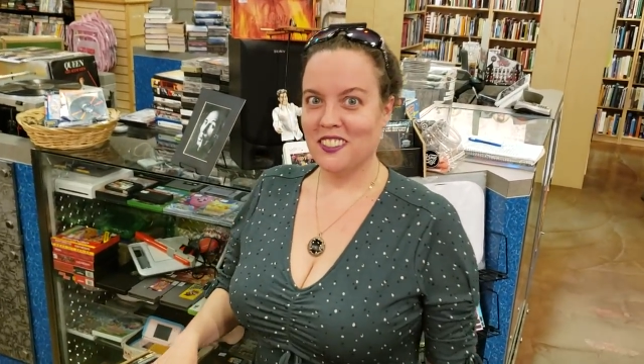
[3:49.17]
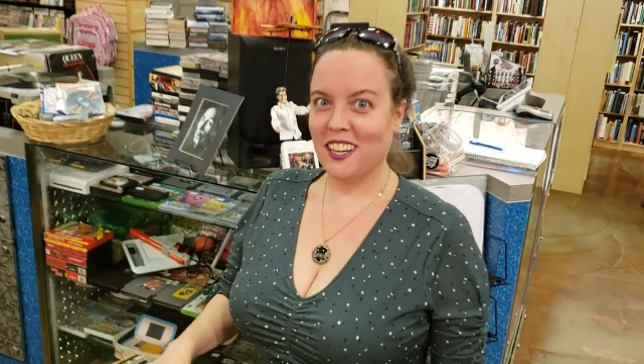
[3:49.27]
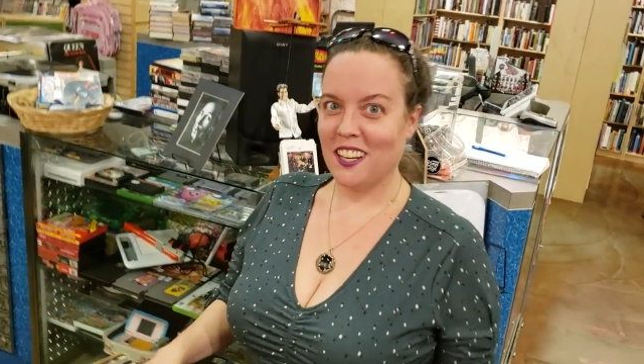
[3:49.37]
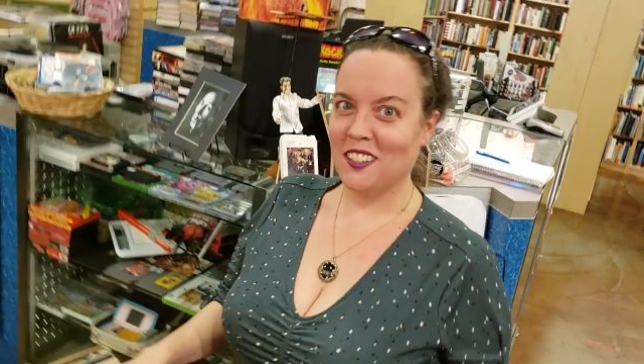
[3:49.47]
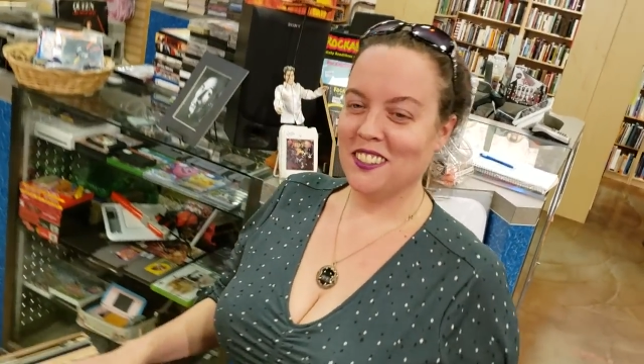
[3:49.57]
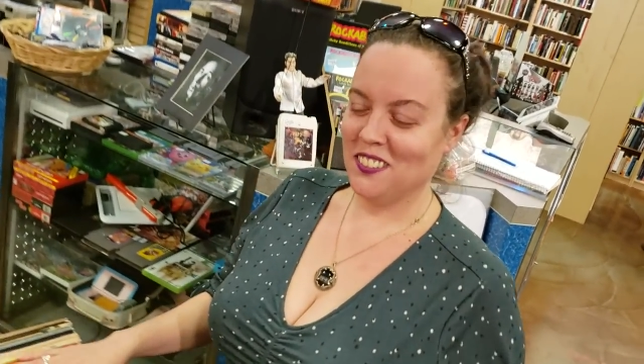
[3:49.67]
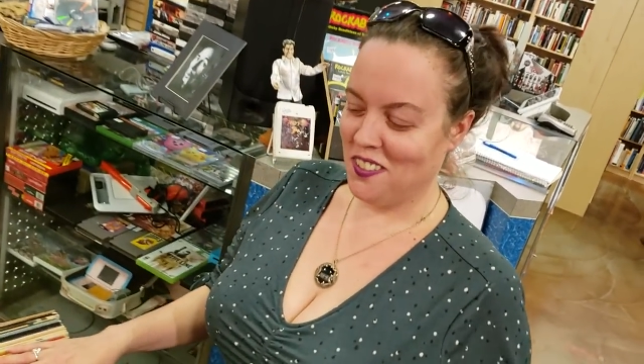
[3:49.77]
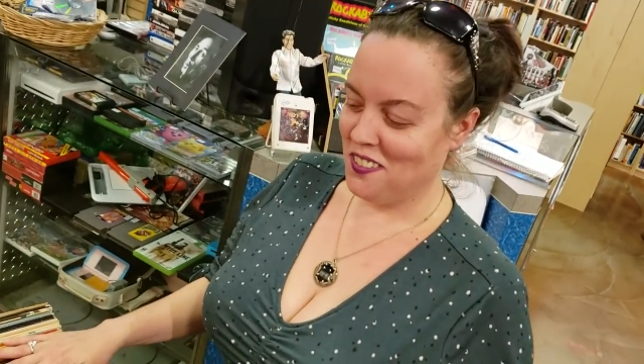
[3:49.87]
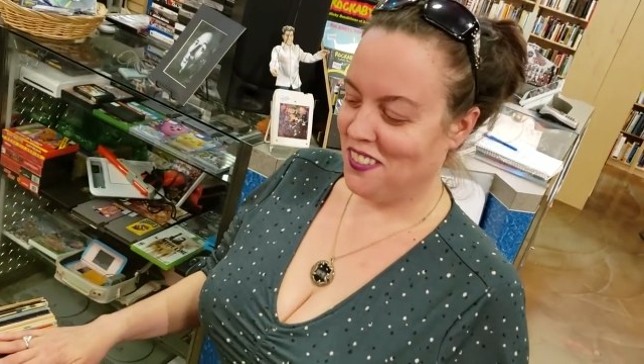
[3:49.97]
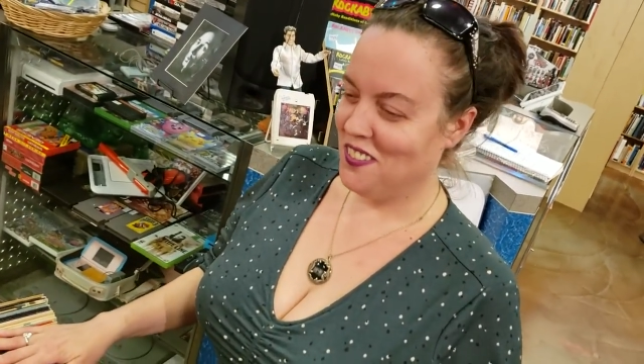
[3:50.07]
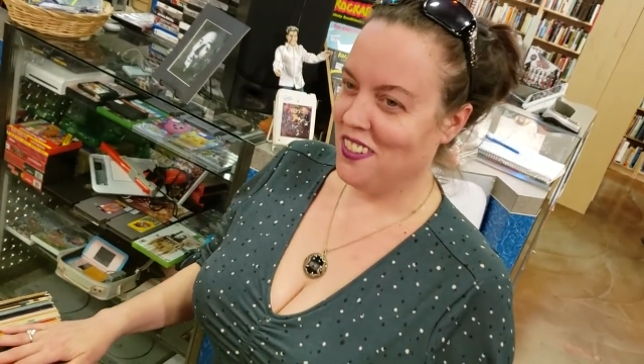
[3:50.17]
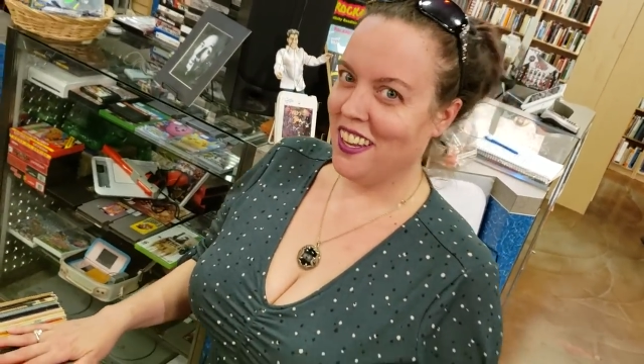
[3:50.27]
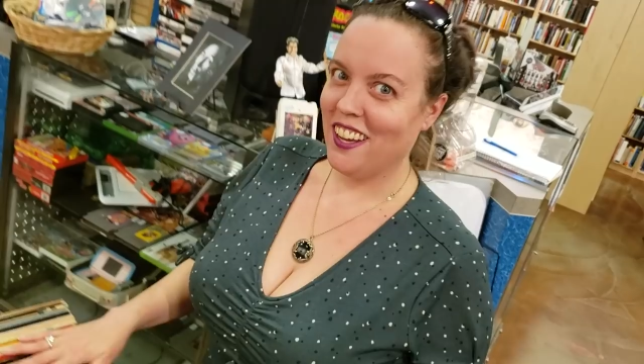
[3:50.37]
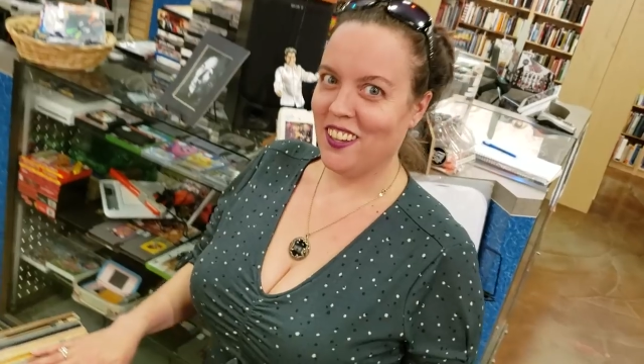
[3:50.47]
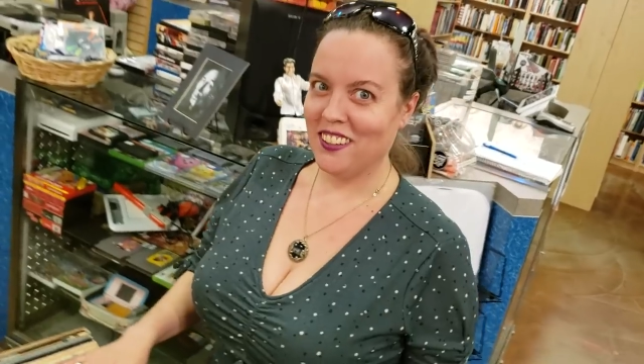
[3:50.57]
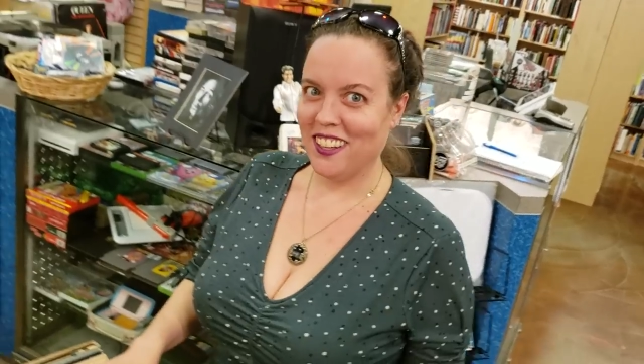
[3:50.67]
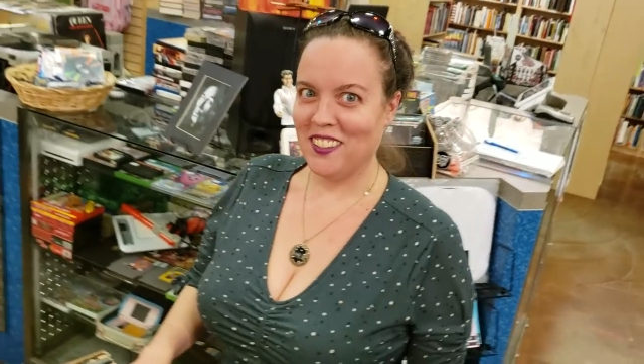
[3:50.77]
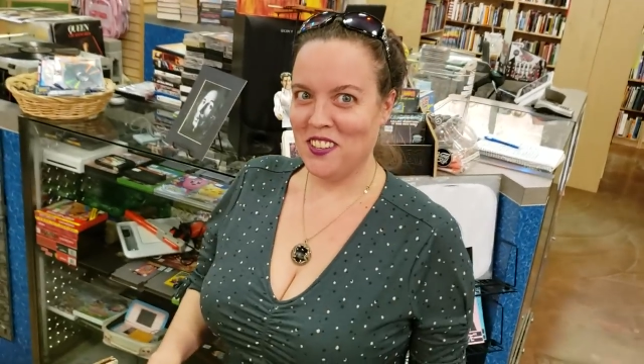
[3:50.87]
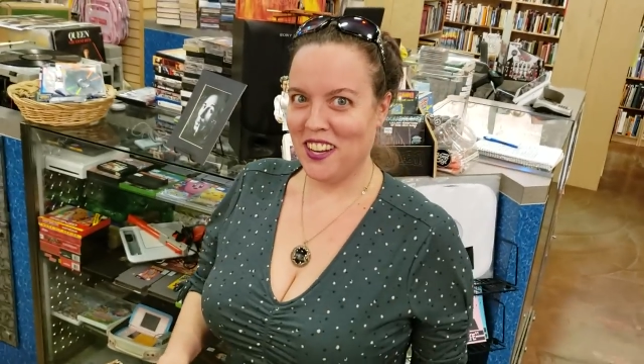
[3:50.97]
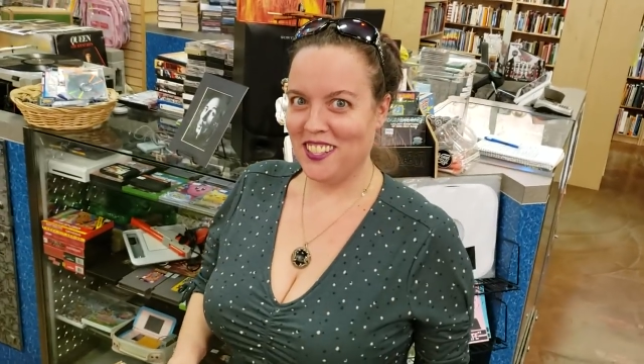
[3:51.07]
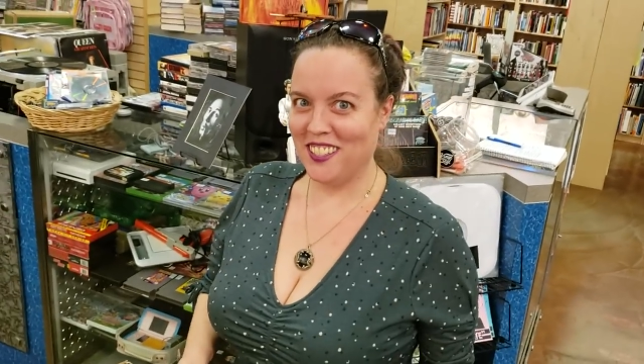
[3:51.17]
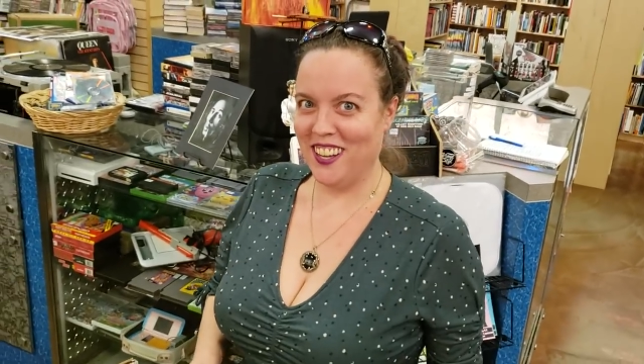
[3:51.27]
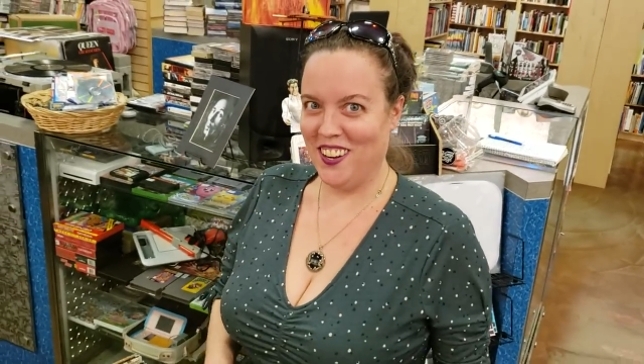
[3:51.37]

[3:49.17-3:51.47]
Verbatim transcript: Last week? Yeah, like two days ago.